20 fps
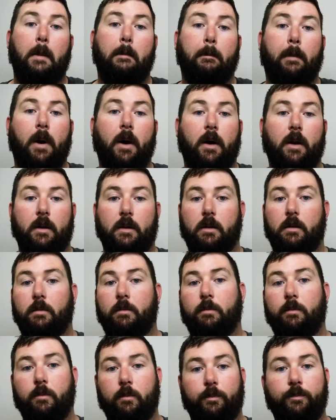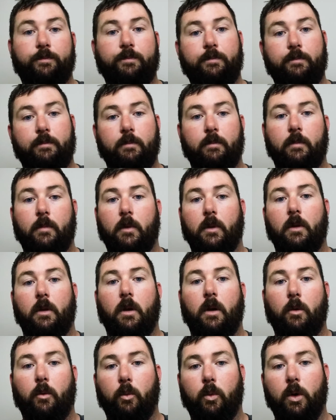But
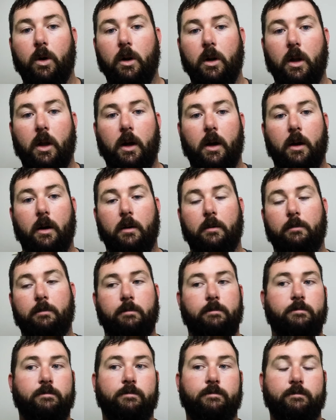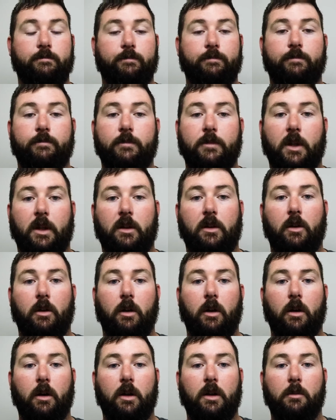we'll take you
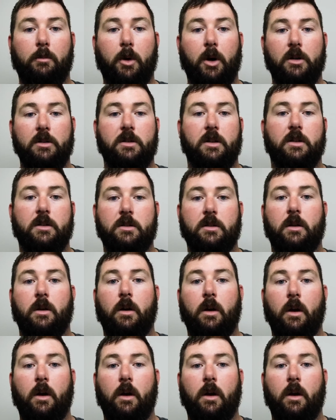along in the process.